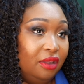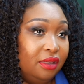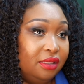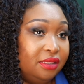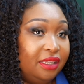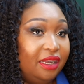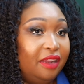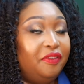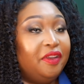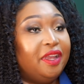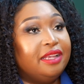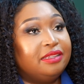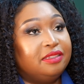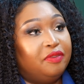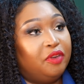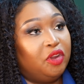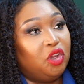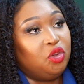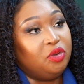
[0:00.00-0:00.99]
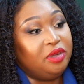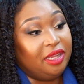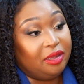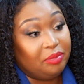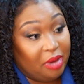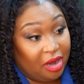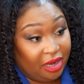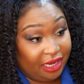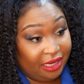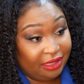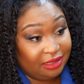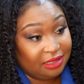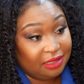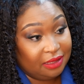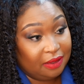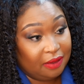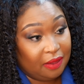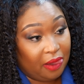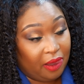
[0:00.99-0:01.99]
South Africa is a very unique market
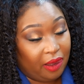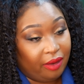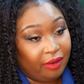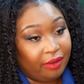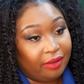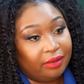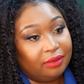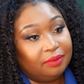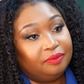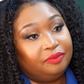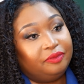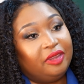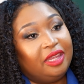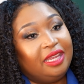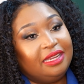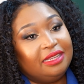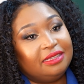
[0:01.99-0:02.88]
in